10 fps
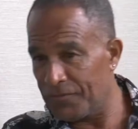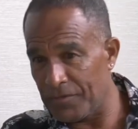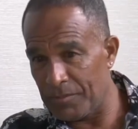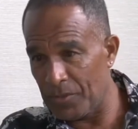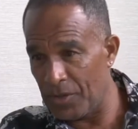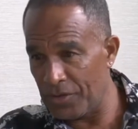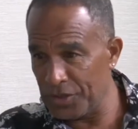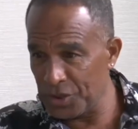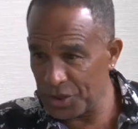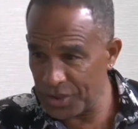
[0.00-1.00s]
From
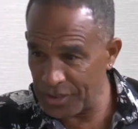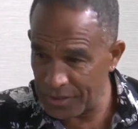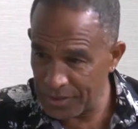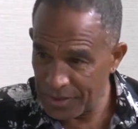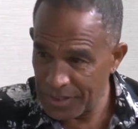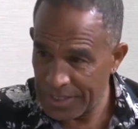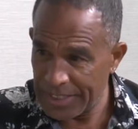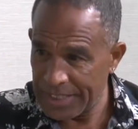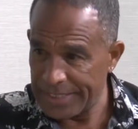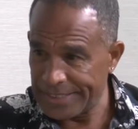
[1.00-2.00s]
orange to
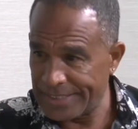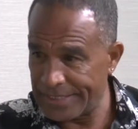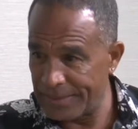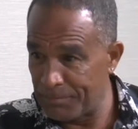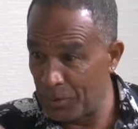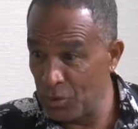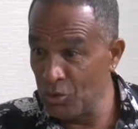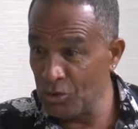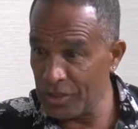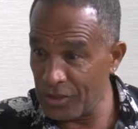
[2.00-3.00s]

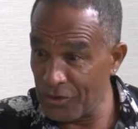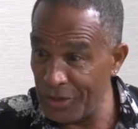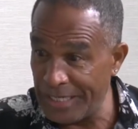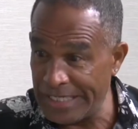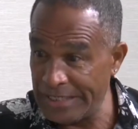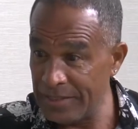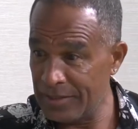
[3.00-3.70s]
blue to green.